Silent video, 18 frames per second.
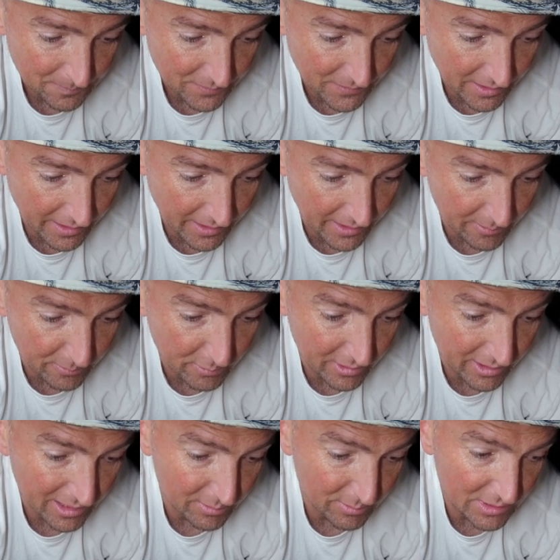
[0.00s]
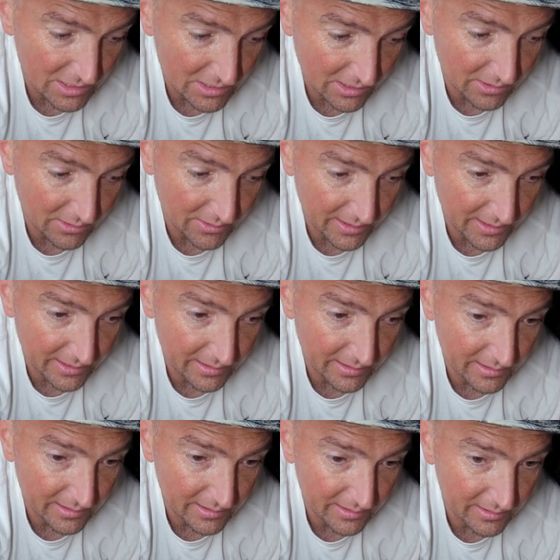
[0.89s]
We're gonna be
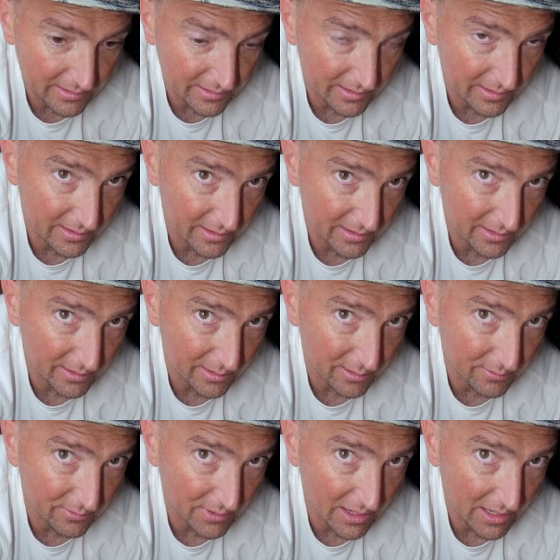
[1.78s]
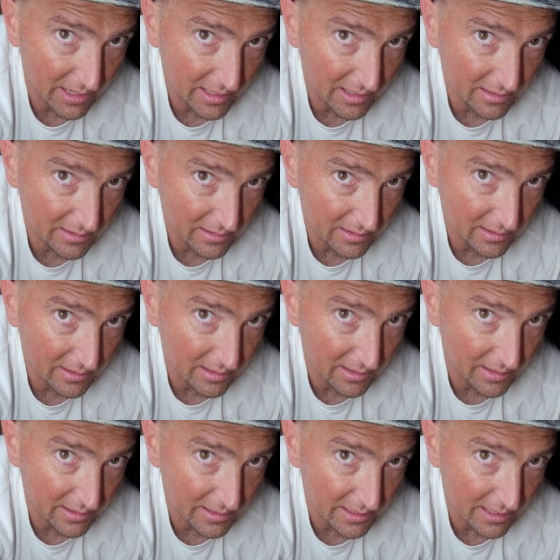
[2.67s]
towing her van,
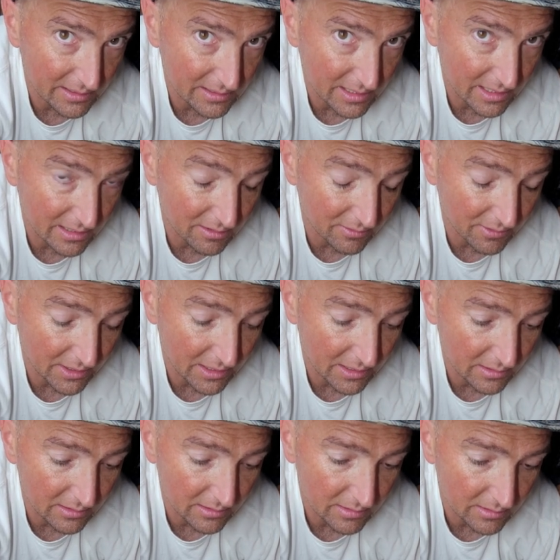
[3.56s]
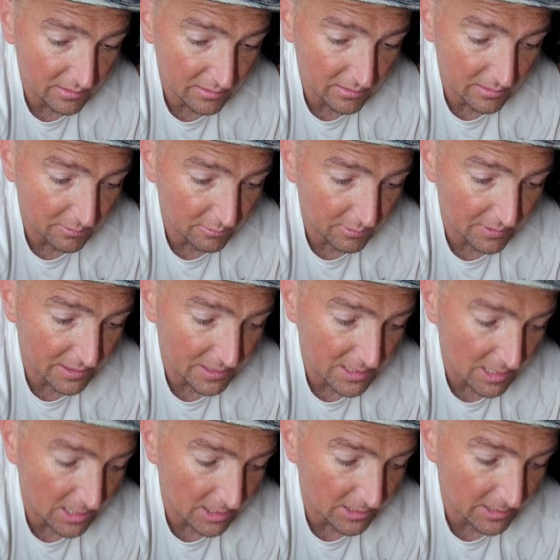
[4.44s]
Dodge Caravan, with a
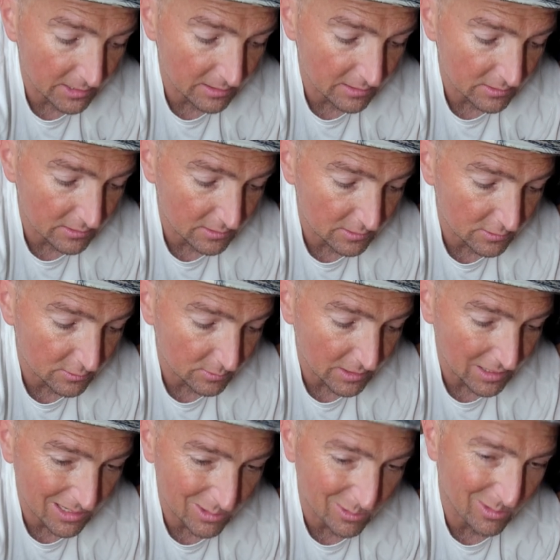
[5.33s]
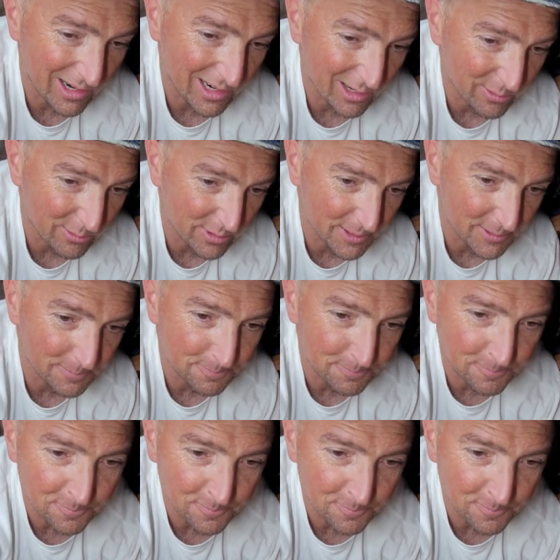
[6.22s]
dolly as soon as we acquire one.